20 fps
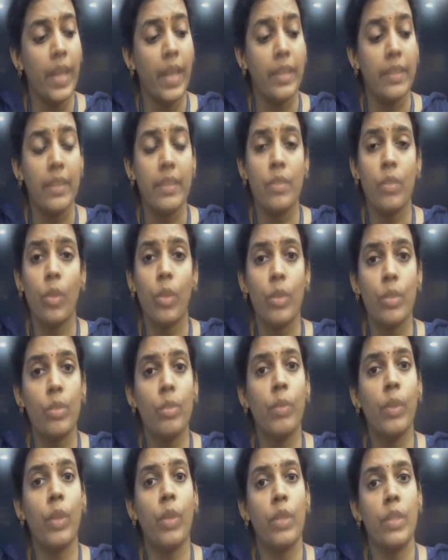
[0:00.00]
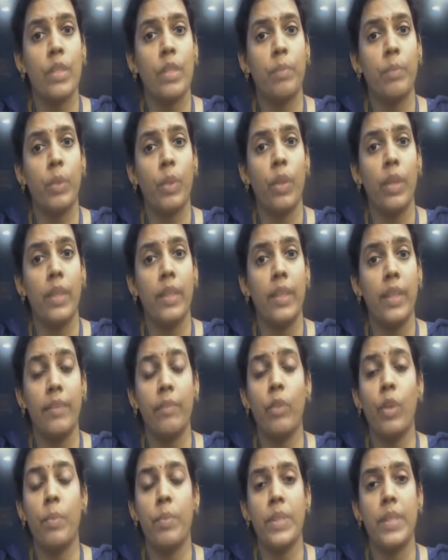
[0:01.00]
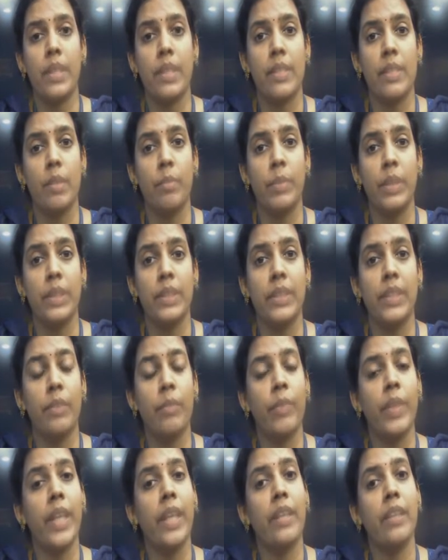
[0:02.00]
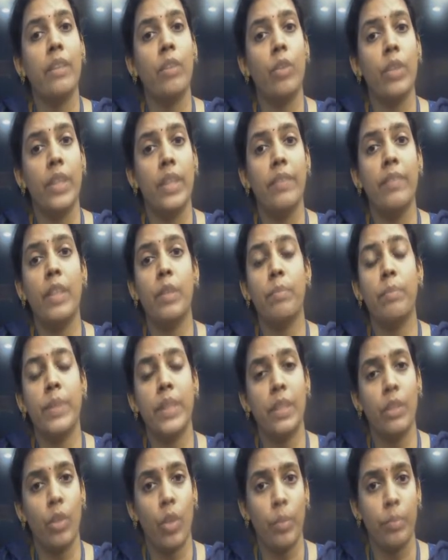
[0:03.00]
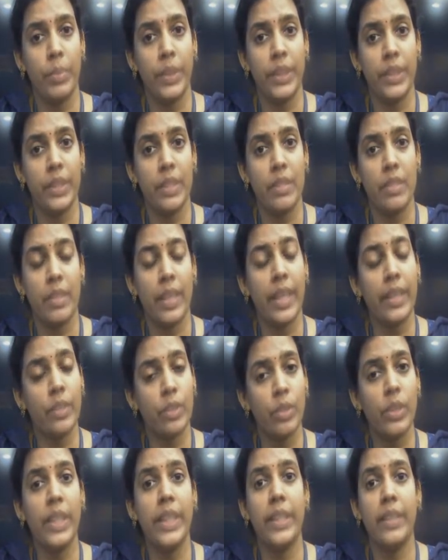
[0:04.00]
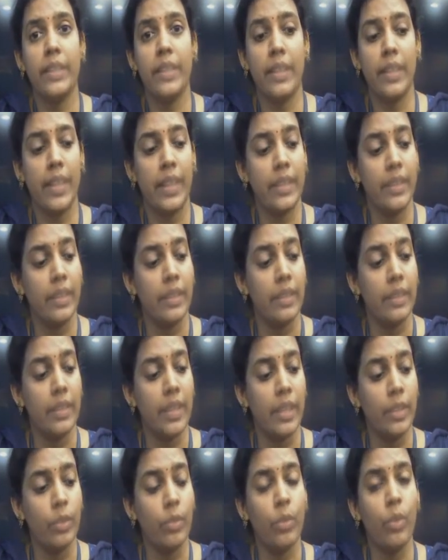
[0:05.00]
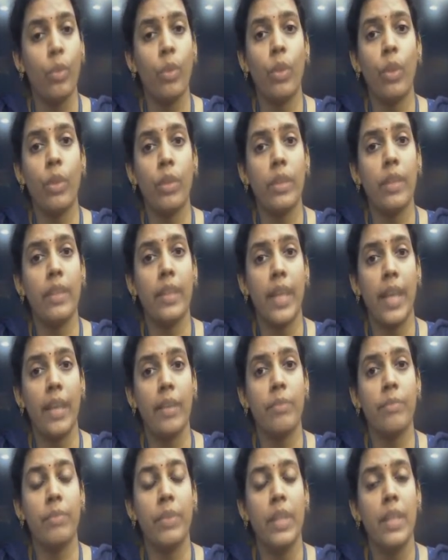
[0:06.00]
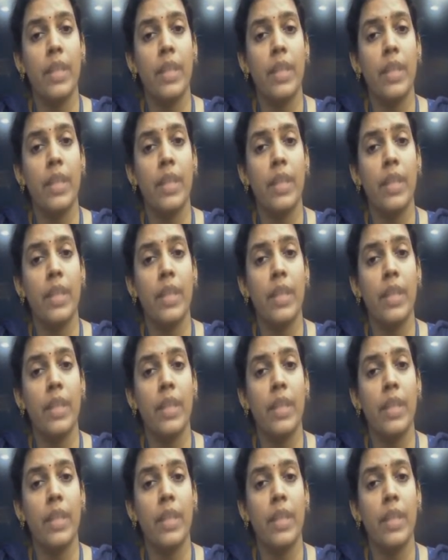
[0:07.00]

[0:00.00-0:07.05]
And there's also a concept called DevOps that's emerging, where your development and operations are actually integrating, and you no longer have